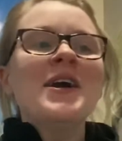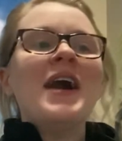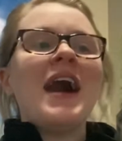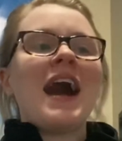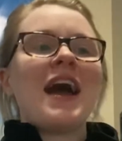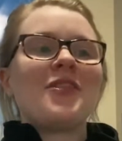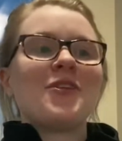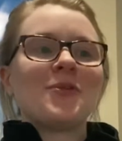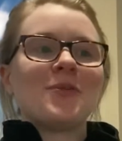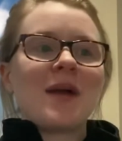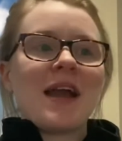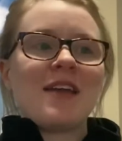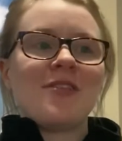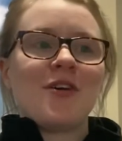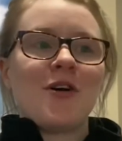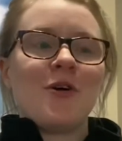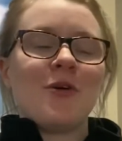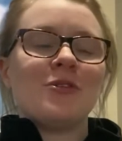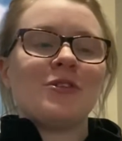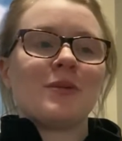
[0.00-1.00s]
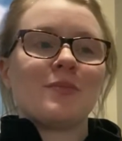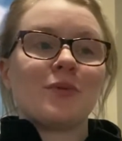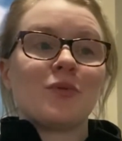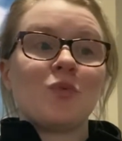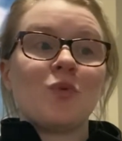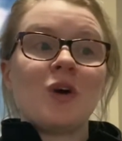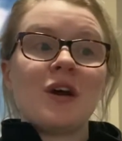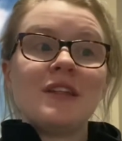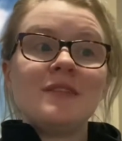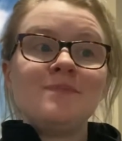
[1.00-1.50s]
Either way though, number
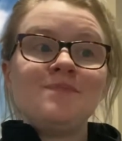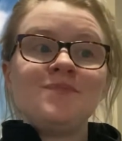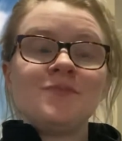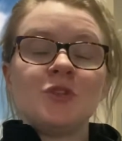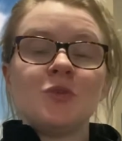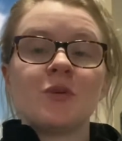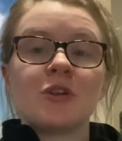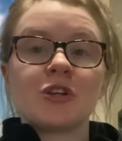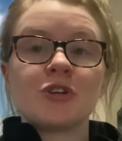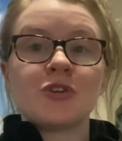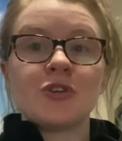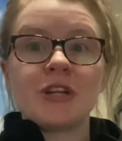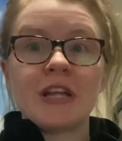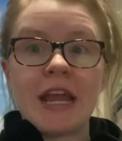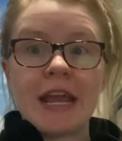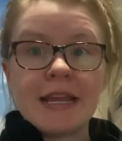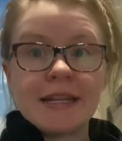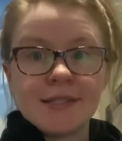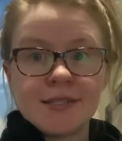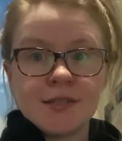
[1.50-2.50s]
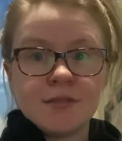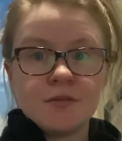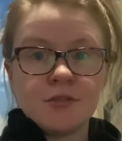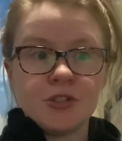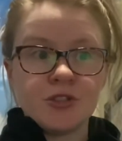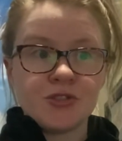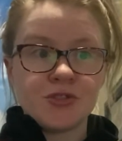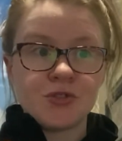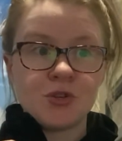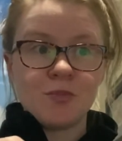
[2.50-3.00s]
1, you want to create
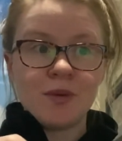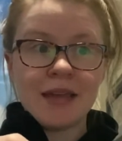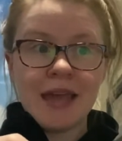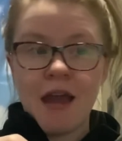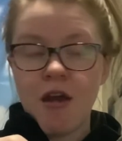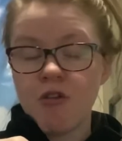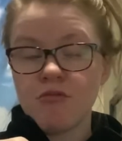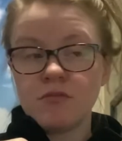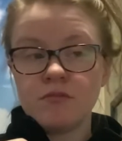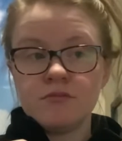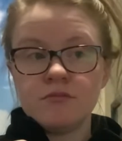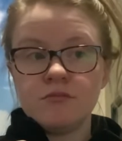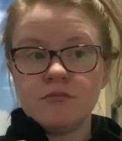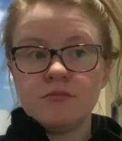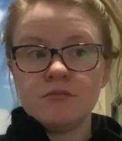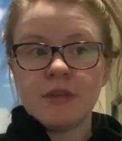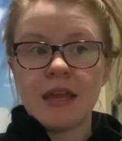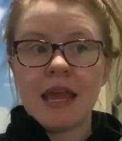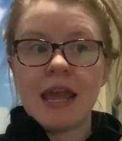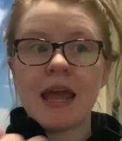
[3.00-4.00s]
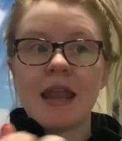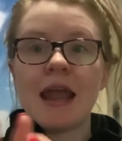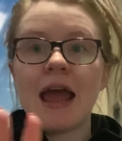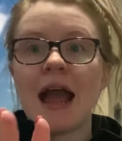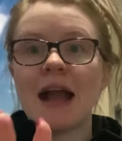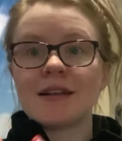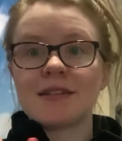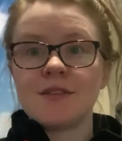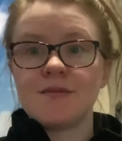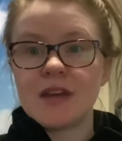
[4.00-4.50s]
your Zoom account and
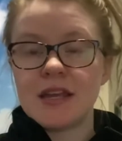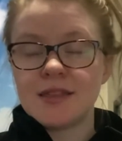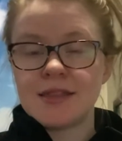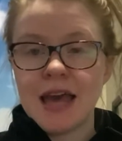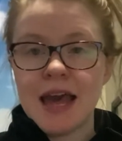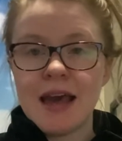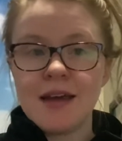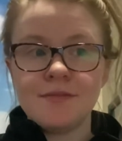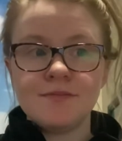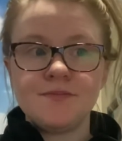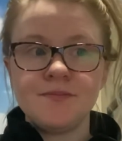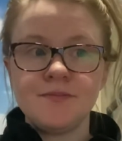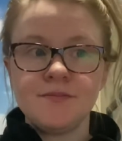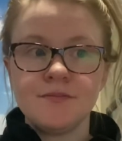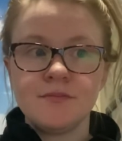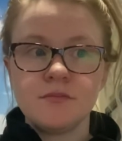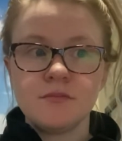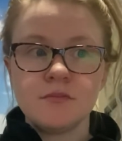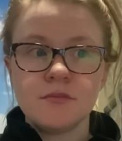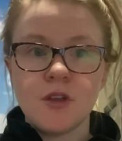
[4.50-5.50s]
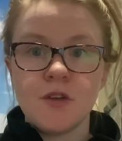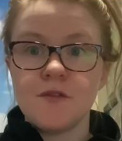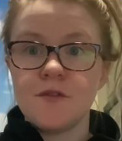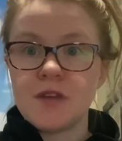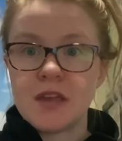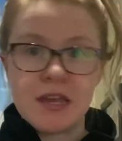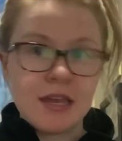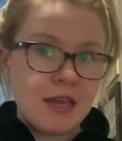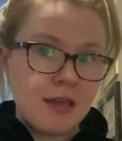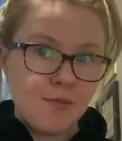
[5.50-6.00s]
activate that
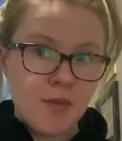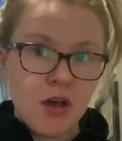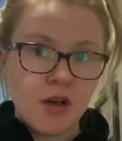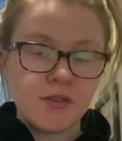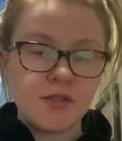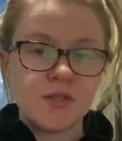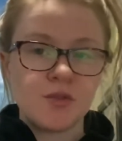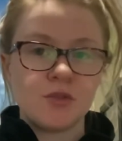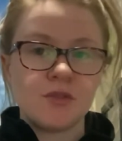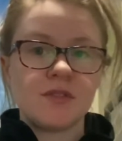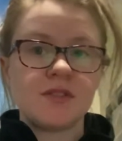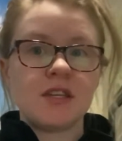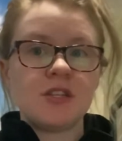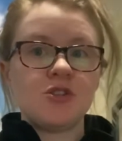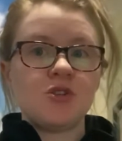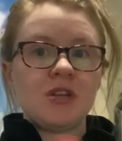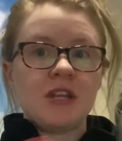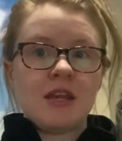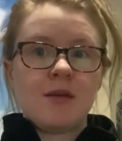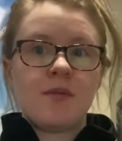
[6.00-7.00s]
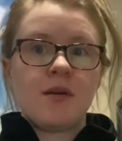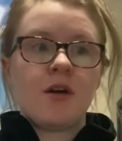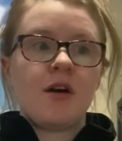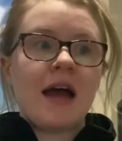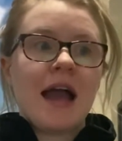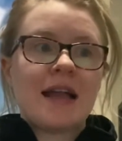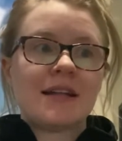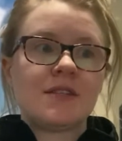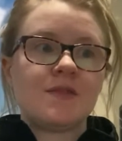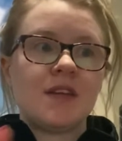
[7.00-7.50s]
via email. So it'll send you an email,
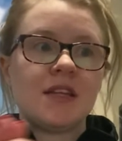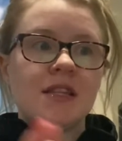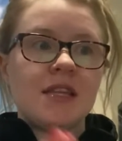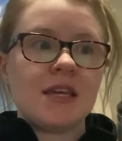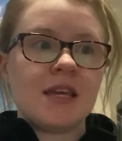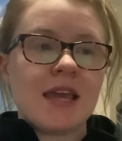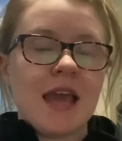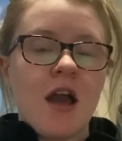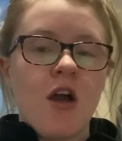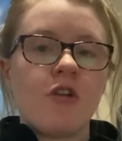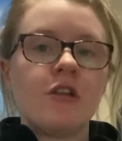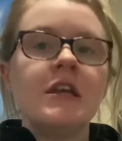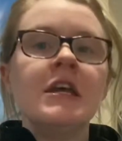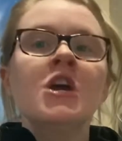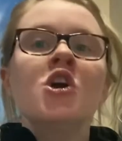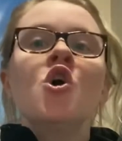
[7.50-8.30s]
activate the account.